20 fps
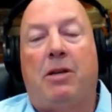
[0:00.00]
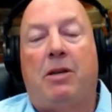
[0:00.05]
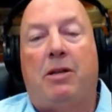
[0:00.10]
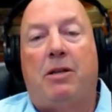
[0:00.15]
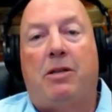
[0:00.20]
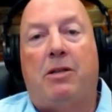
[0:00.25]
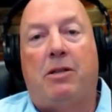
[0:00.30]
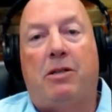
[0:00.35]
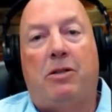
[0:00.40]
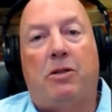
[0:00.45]

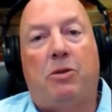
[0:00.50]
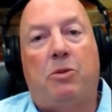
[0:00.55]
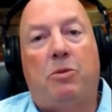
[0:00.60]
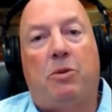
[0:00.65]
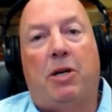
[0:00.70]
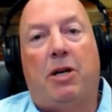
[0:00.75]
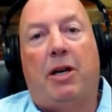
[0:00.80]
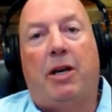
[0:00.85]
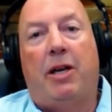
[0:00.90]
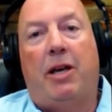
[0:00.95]
to do
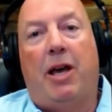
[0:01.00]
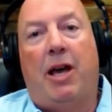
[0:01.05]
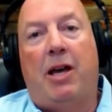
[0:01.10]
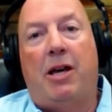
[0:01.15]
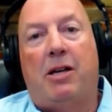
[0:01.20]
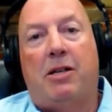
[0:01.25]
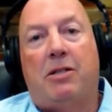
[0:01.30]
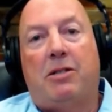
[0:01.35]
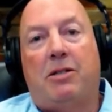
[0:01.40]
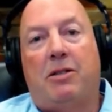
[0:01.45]
what I
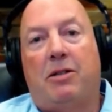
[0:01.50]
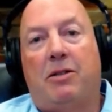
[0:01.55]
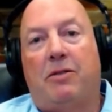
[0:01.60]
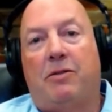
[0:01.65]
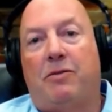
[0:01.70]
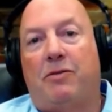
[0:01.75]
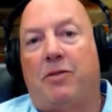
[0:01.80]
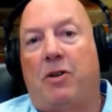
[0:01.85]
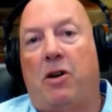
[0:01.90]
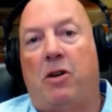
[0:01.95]
ask
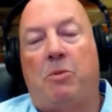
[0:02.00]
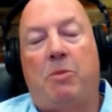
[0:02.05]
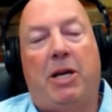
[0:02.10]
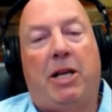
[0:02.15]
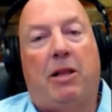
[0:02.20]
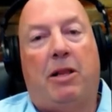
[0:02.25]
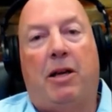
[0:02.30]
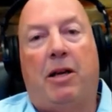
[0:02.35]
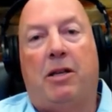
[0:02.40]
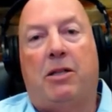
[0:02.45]
of all my
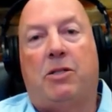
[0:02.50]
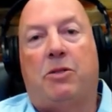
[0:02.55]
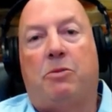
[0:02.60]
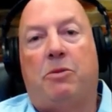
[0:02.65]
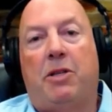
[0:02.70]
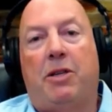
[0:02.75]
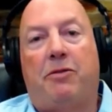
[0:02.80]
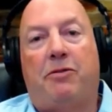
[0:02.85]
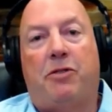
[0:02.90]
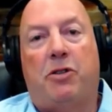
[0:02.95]
clients
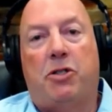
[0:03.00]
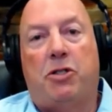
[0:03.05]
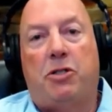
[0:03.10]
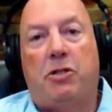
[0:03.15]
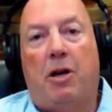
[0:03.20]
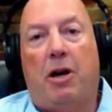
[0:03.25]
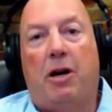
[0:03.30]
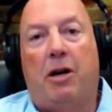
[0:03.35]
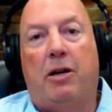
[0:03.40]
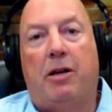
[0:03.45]
when they first
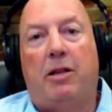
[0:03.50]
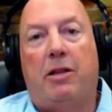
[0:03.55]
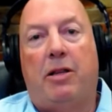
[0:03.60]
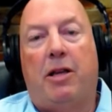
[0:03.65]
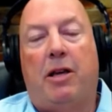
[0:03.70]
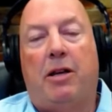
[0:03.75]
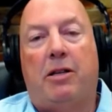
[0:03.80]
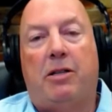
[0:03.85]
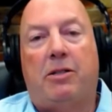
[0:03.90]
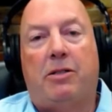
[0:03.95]
start, and
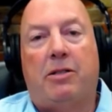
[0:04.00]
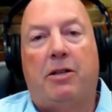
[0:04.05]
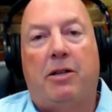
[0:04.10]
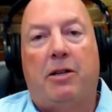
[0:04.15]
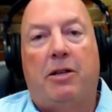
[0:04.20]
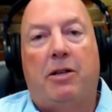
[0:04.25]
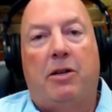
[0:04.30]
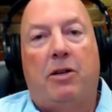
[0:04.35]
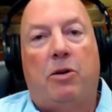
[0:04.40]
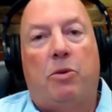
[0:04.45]
that is,
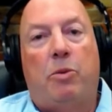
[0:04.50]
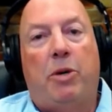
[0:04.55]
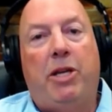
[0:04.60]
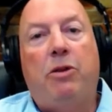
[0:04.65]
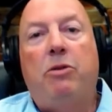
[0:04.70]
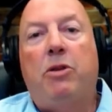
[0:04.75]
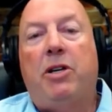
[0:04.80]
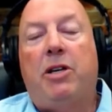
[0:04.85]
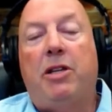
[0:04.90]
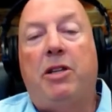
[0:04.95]
when
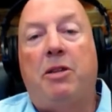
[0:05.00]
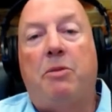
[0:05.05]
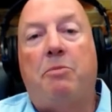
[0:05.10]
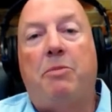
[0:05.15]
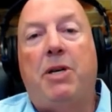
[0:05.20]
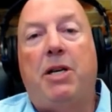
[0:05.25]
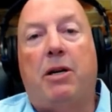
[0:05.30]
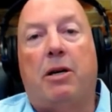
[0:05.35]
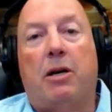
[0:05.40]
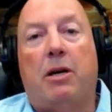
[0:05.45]
you look in the
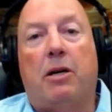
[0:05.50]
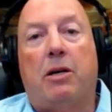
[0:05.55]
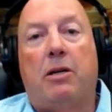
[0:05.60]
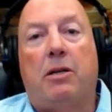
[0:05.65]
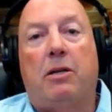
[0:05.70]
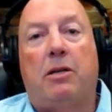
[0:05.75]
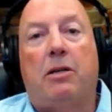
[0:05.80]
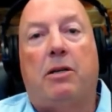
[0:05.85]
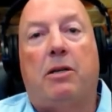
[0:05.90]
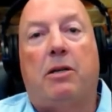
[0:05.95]
mirror
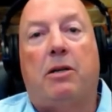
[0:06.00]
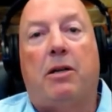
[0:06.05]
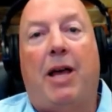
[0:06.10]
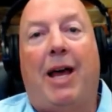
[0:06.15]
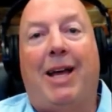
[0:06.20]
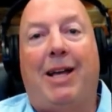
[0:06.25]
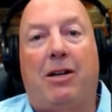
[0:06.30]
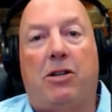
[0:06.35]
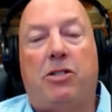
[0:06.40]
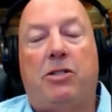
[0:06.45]

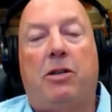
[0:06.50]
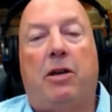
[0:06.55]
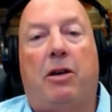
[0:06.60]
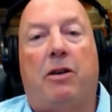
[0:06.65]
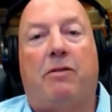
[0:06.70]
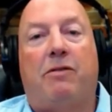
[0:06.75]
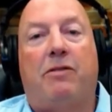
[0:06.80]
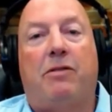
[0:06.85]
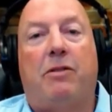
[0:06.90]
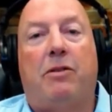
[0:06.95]
at
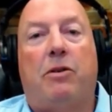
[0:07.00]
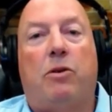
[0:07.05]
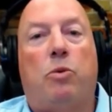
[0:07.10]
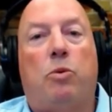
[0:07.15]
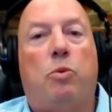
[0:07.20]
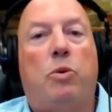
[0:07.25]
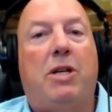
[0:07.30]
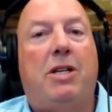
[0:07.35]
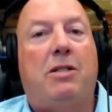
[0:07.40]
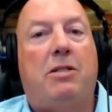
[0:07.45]
yourself,
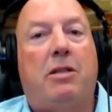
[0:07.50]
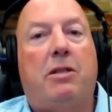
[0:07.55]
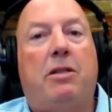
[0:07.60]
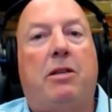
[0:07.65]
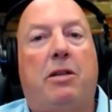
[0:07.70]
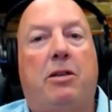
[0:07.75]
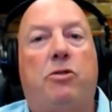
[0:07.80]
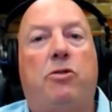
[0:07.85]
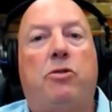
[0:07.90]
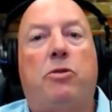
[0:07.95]
what is it that
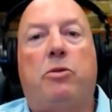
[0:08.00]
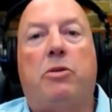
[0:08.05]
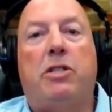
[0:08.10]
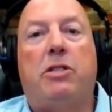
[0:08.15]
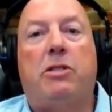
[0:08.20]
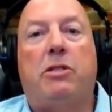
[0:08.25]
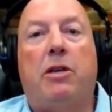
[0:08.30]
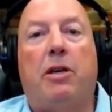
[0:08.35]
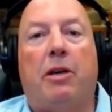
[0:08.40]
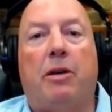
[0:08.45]
you truly
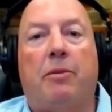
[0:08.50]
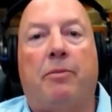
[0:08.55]
see?